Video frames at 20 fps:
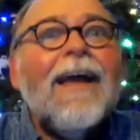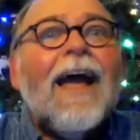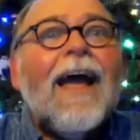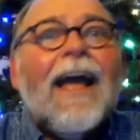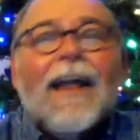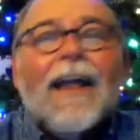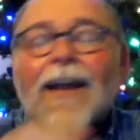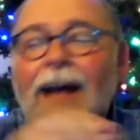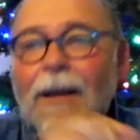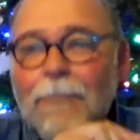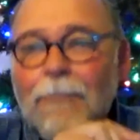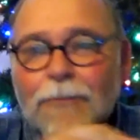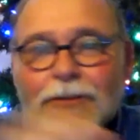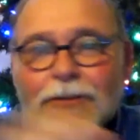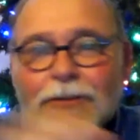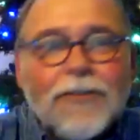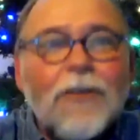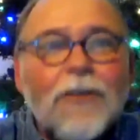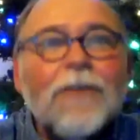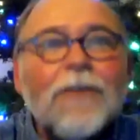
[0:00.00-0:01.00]
and I will
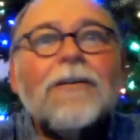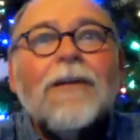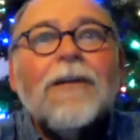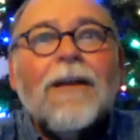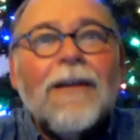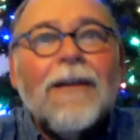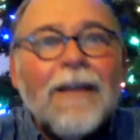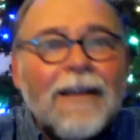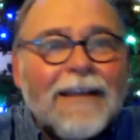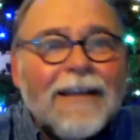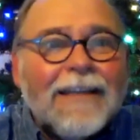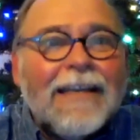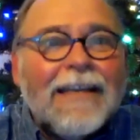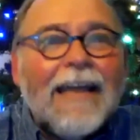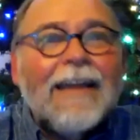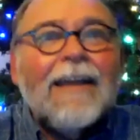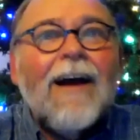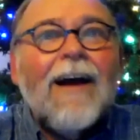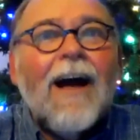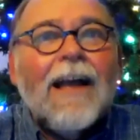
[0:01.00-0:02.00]
start
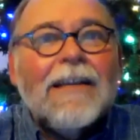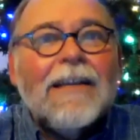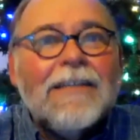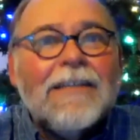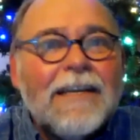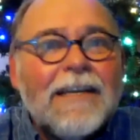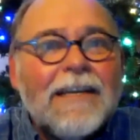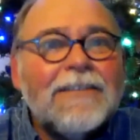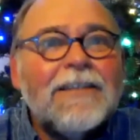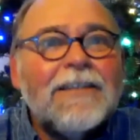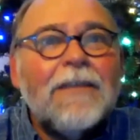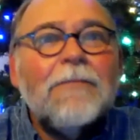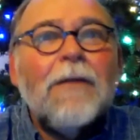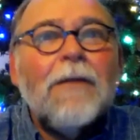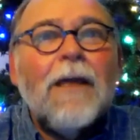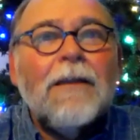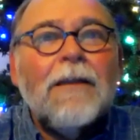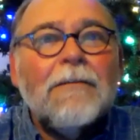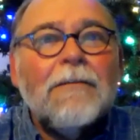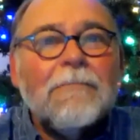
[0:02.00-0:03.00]
getting ideas
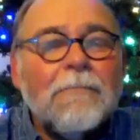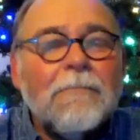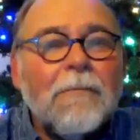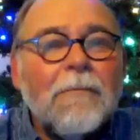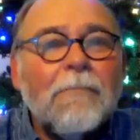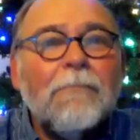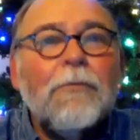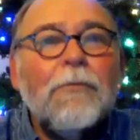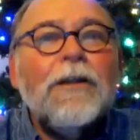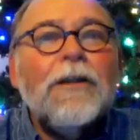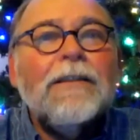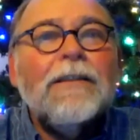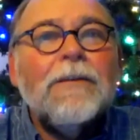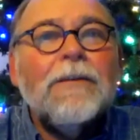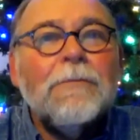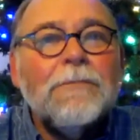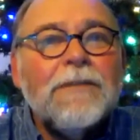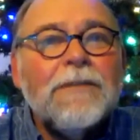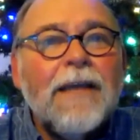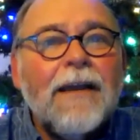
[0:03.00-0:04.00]
and putting
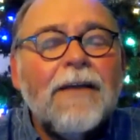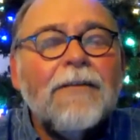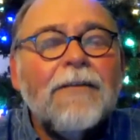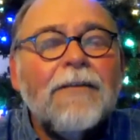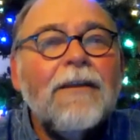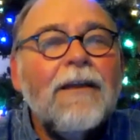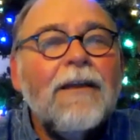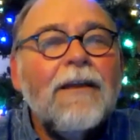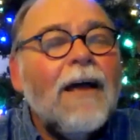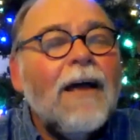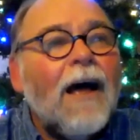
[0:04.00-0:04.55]
them down.